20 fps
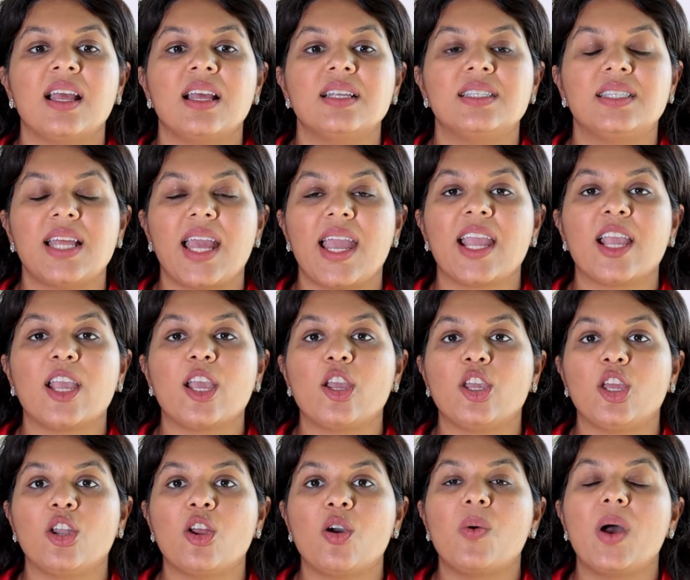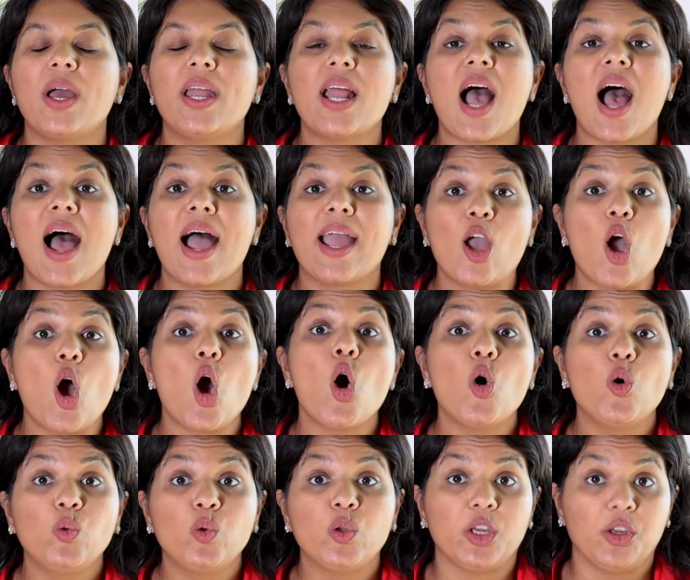saying, you know what, I
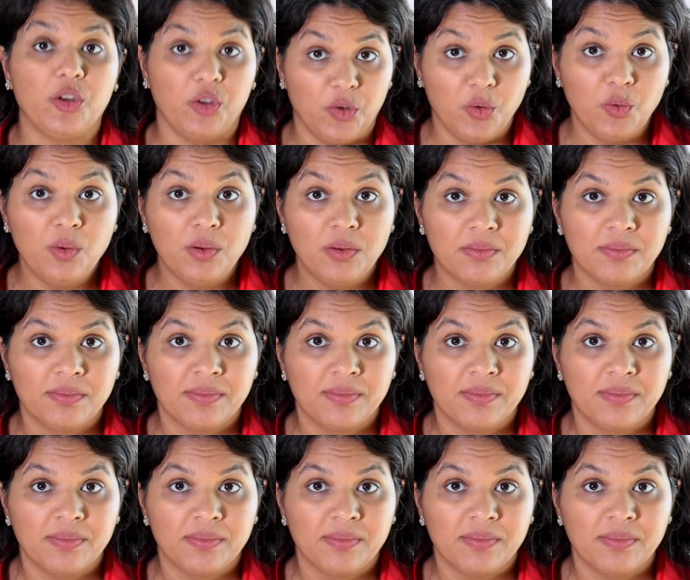owe you.